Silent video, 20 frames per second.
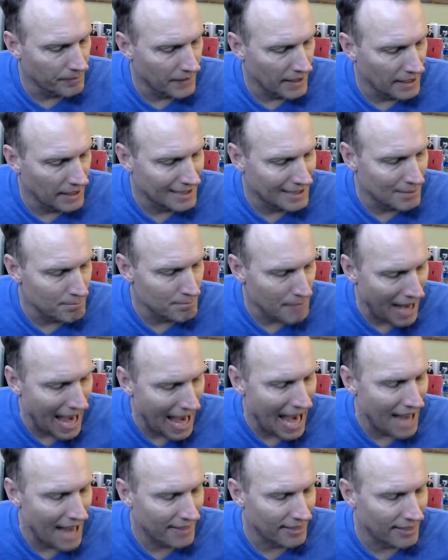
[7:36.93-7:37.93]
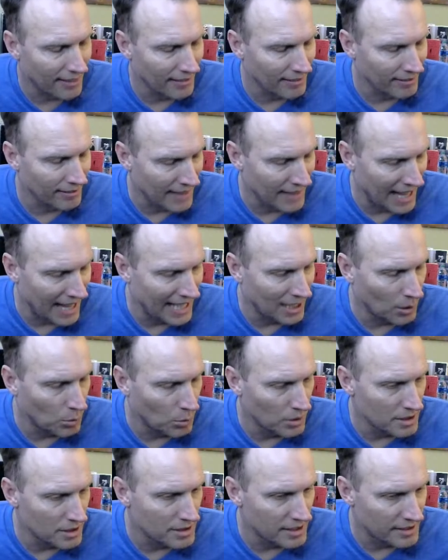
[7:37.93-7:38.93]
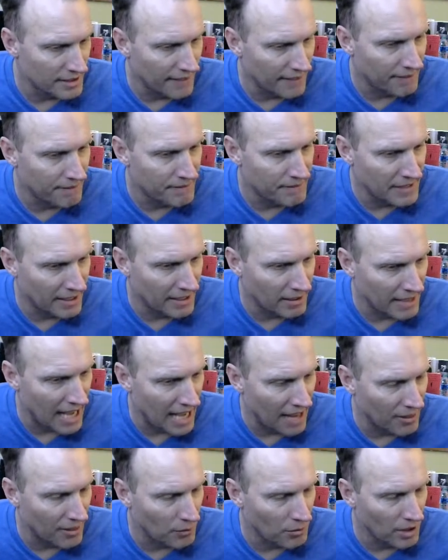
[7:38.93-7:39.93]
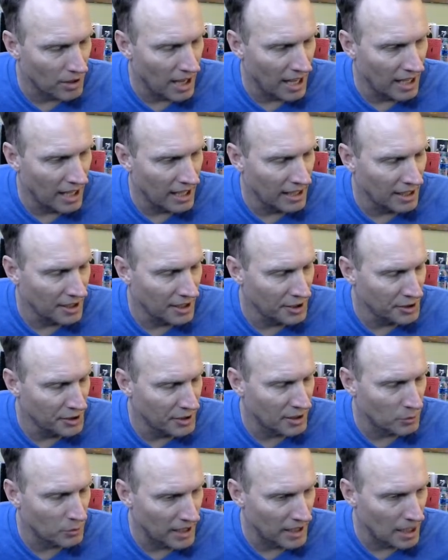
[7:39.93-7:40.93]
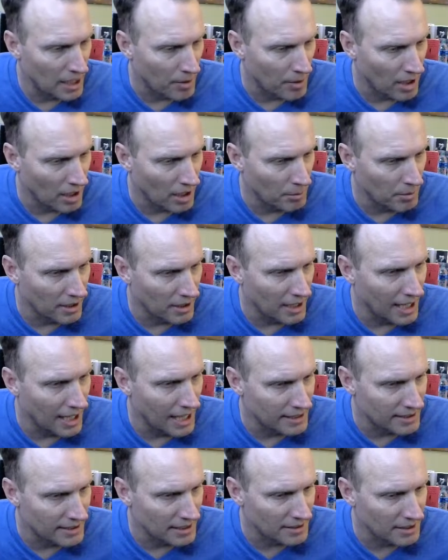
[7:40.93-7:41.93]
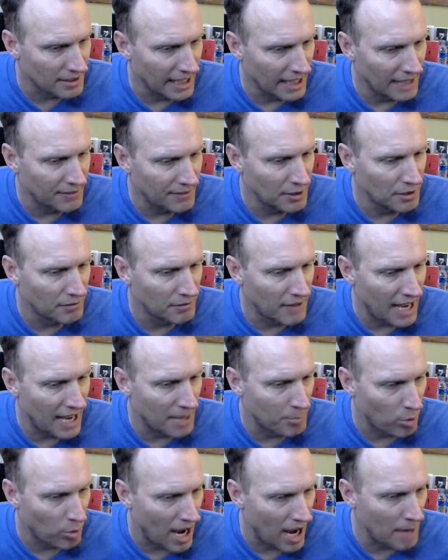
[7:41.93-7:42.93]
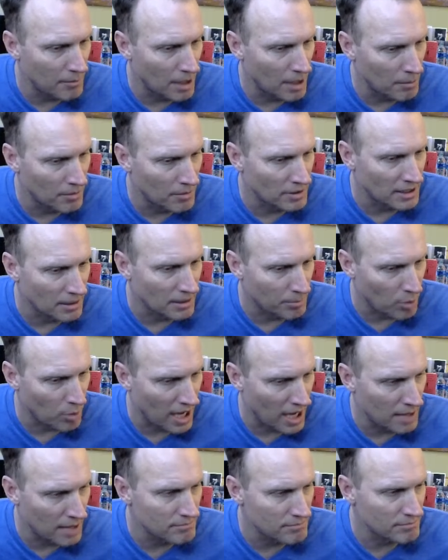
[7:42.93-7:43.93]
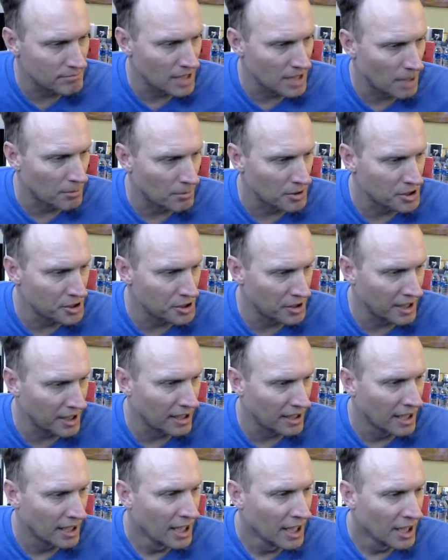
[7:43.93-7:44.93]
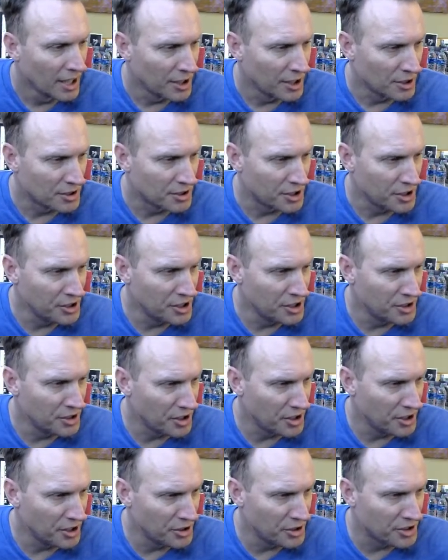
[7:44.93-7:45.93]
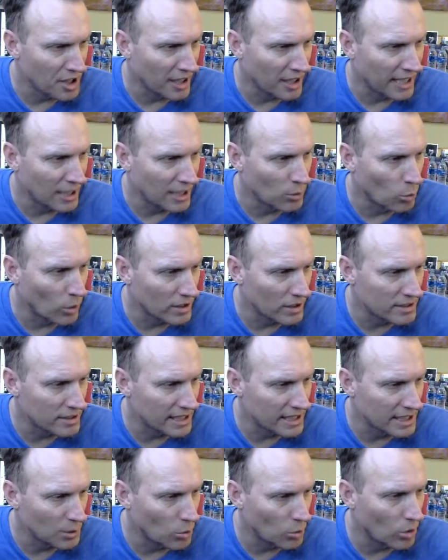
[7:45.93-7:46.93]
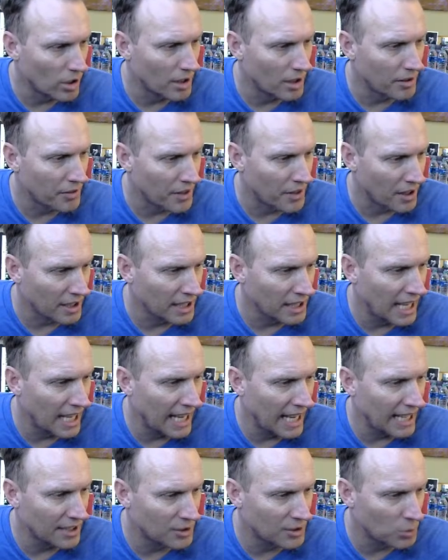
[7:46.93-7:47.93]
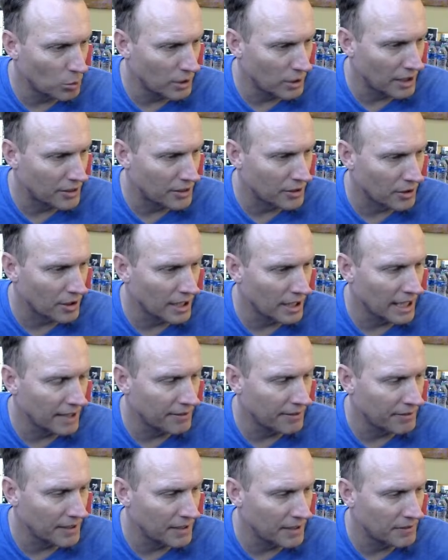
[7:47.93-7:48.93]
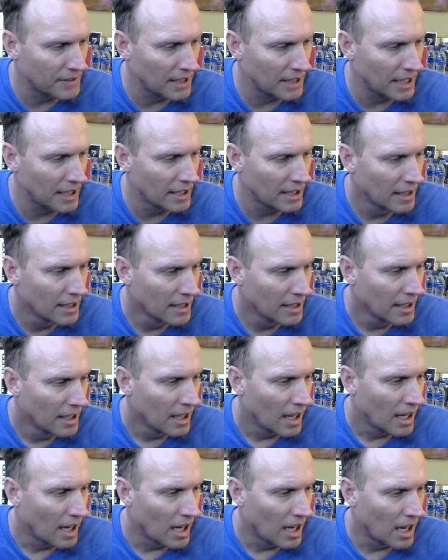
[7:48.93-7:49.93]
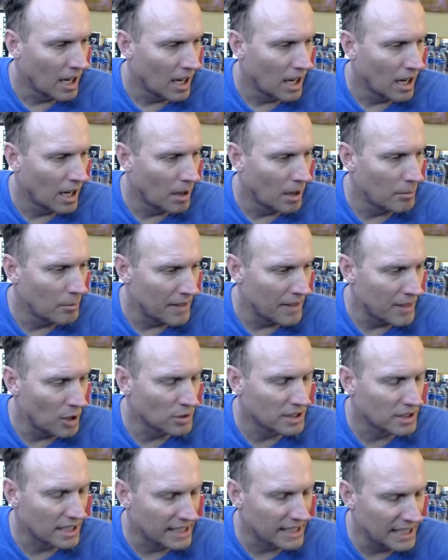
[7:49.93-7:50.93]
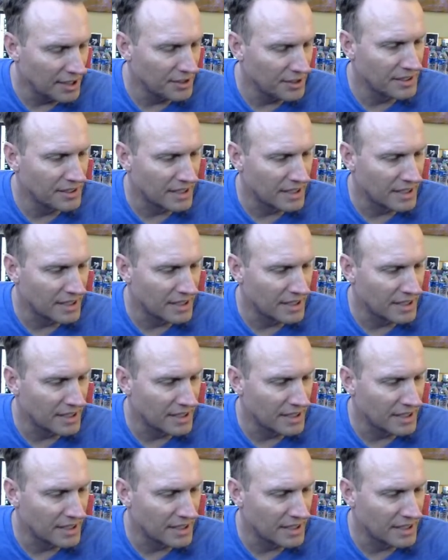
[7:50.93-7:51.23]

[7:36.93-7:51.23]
It's a math language that they figured out, and you can read up on it. But essentially, if you divide prime numbers into prime numbers, you start getting 161, 38, 23, 50, and those continue